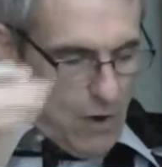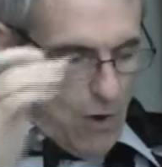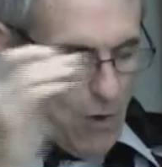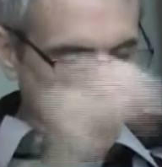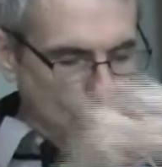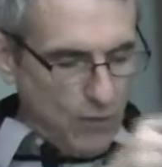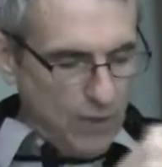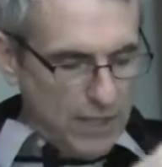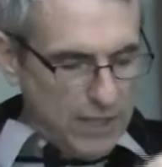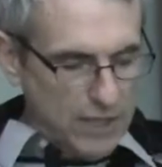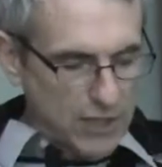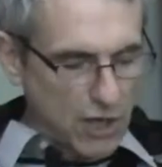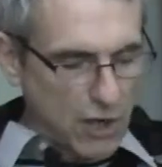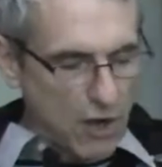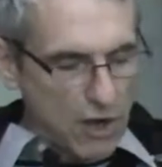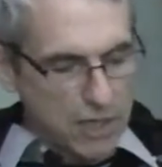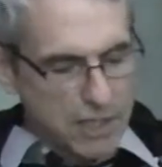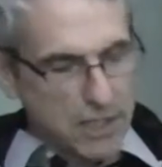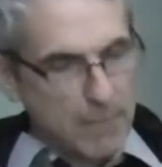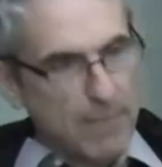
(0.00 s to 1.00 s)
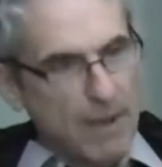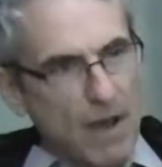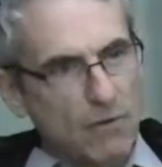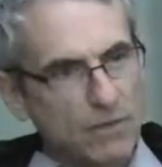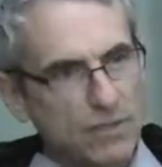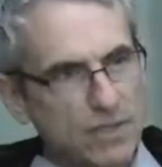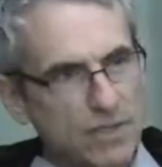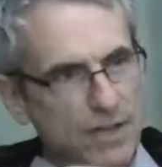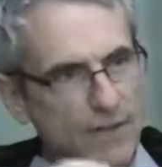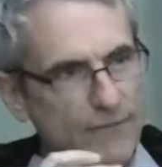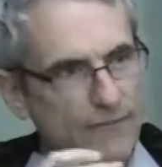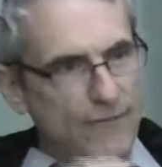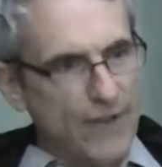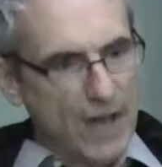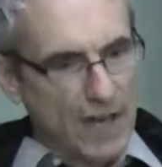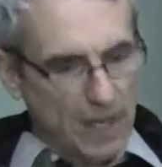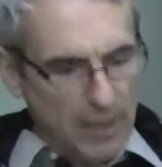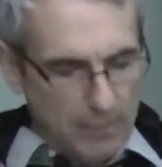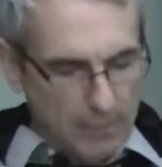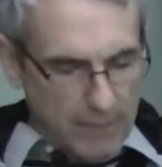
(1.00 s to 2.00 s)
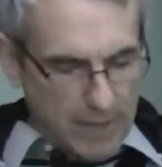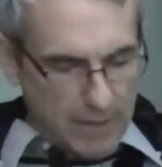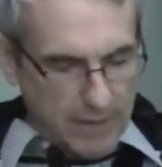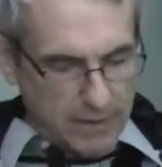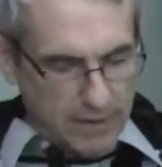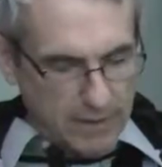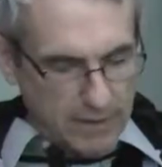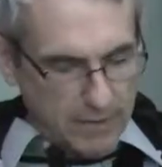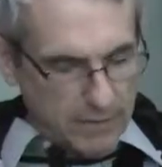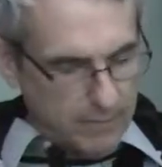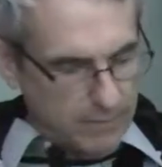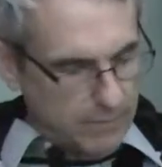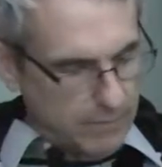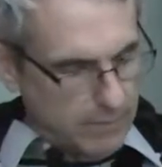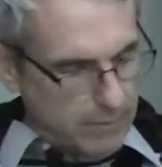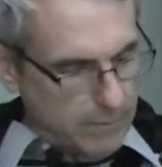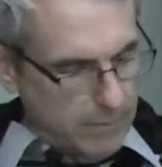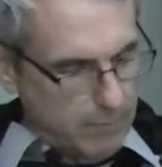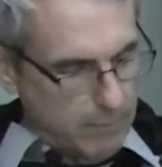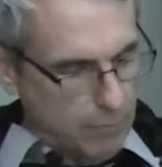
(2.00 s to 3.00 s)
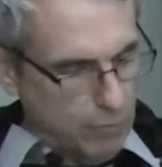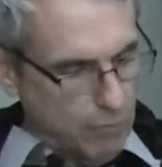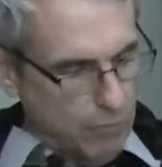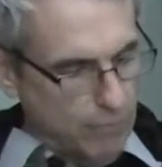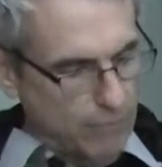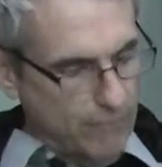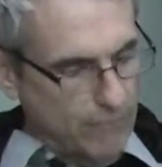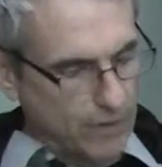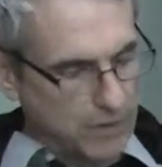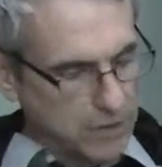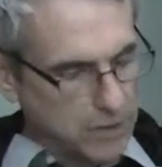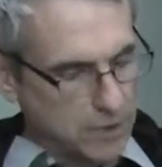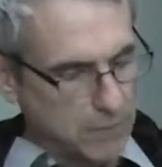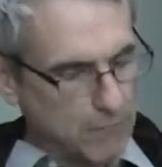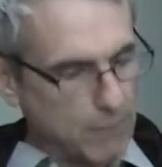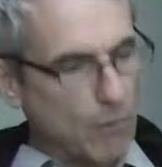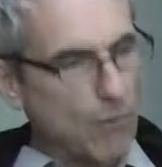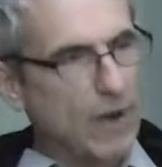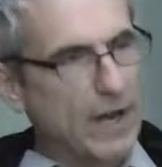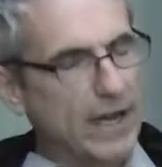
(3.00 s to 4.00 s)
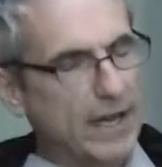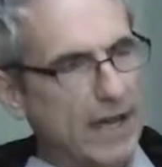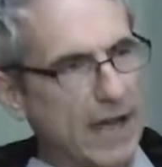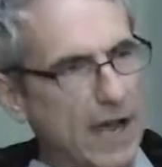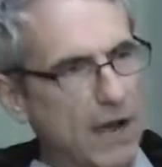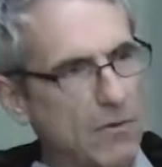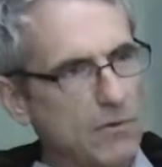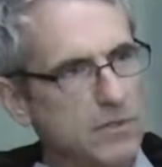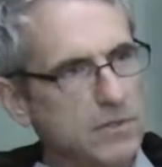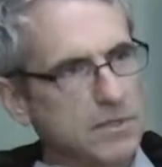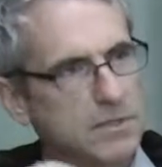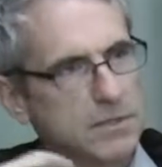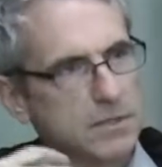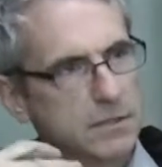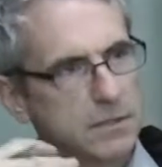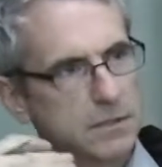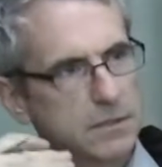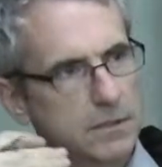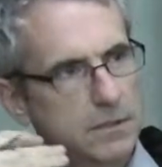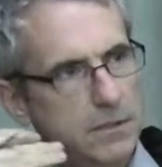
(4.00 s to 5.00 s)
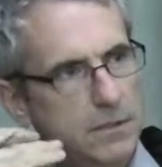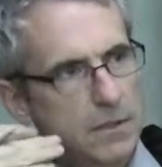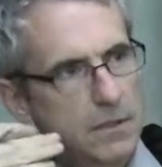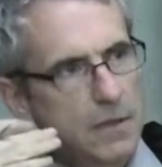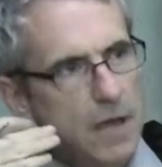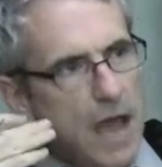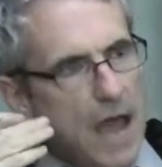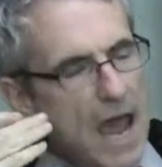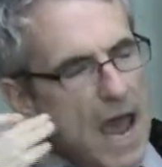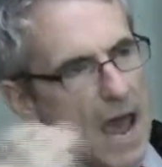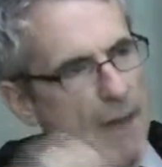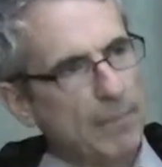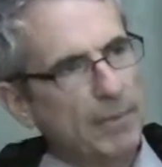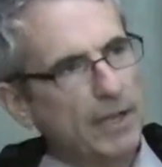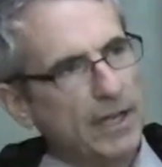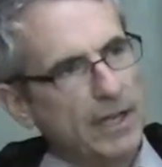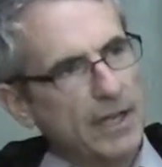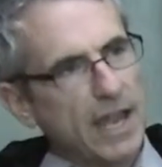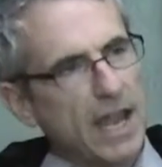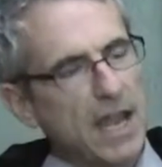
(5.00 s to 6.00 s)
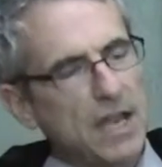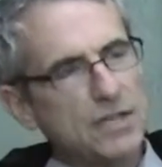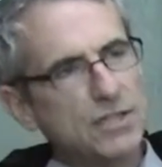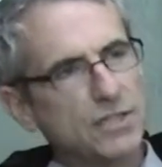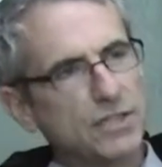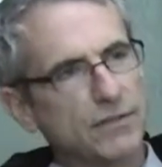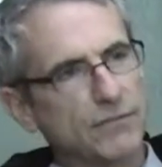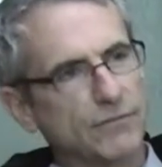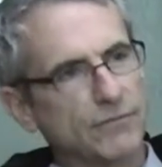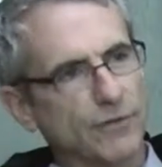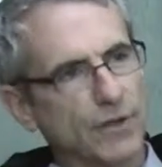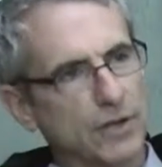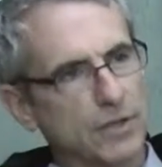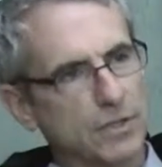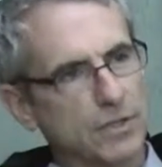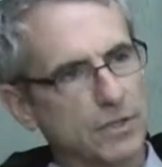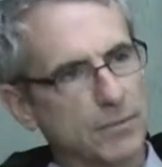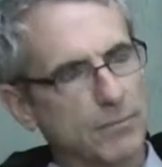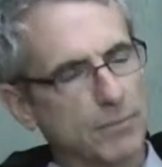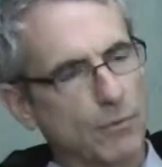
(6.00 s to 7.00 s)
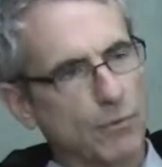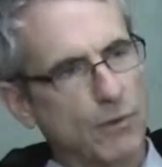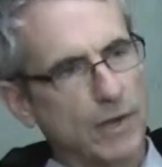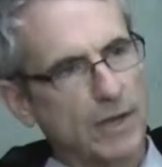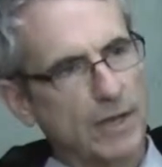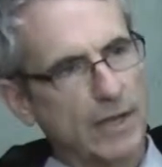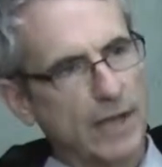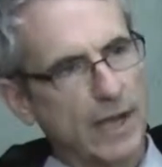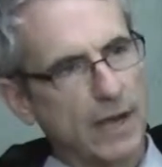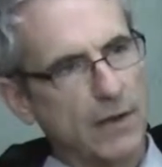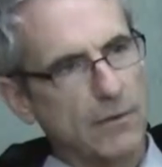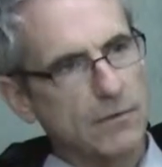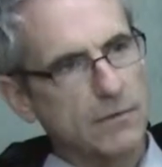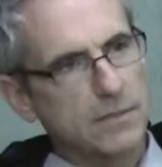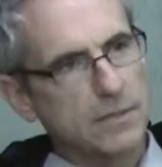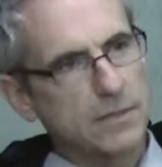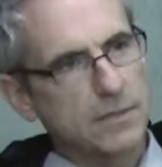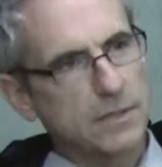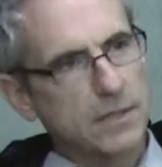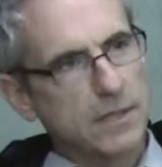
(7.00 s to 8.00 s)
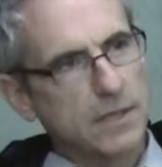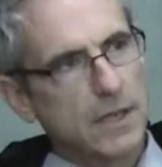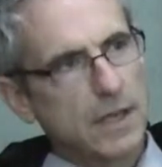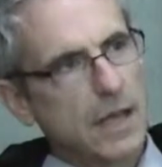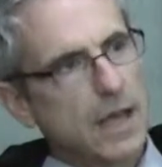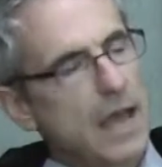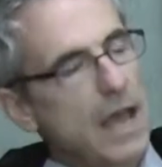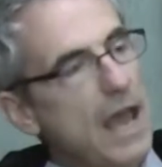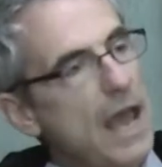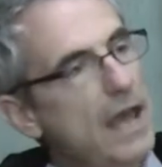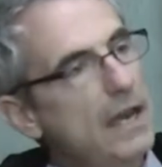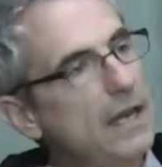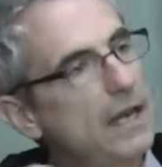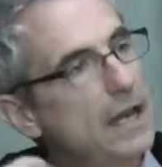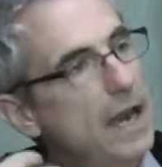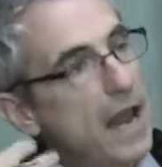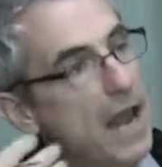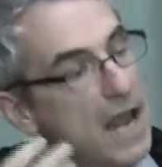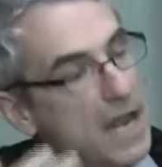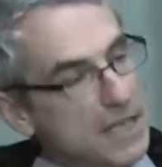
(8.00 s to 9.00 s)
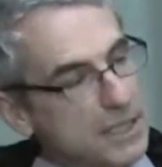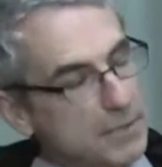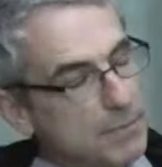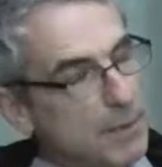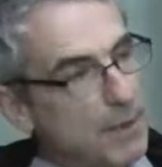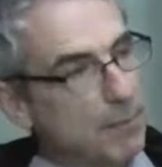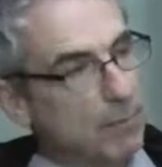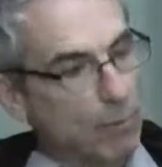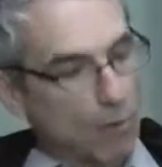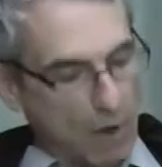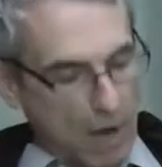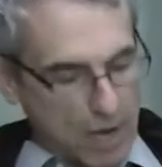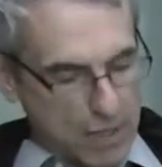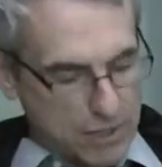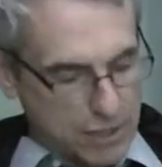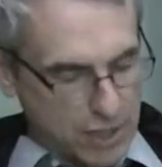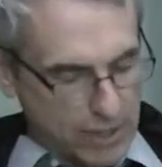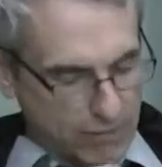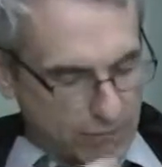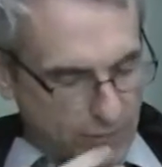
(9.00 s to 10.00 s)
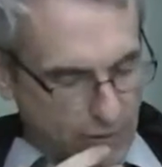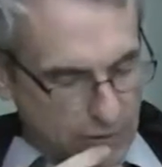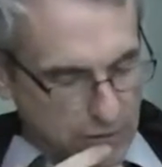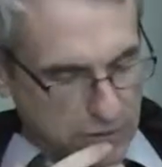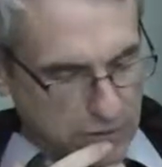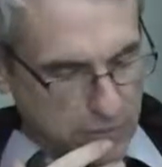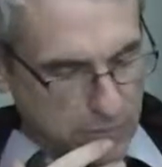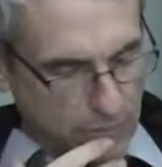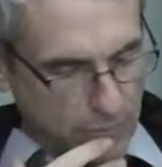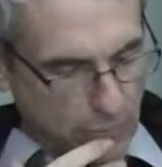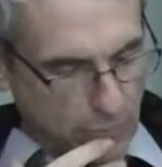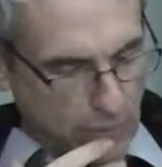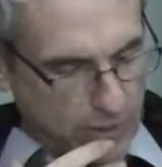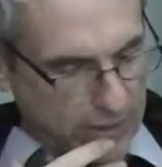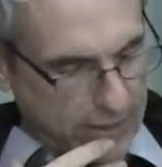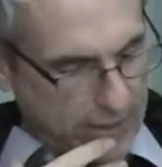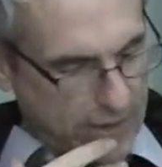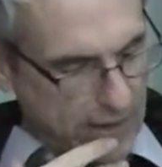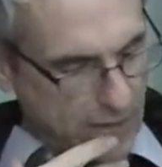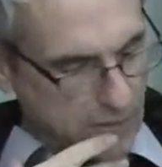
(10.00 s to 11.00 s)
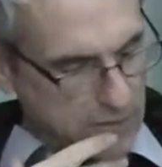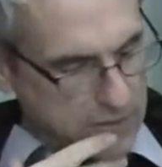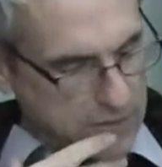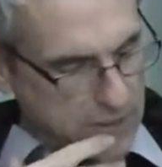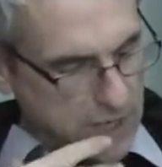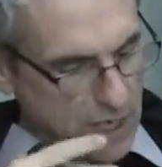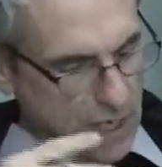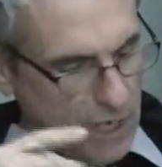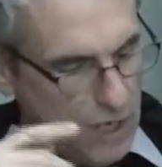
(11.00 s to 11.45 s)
only talks about development function point counts, application function point counts, and enhancement project function point counts,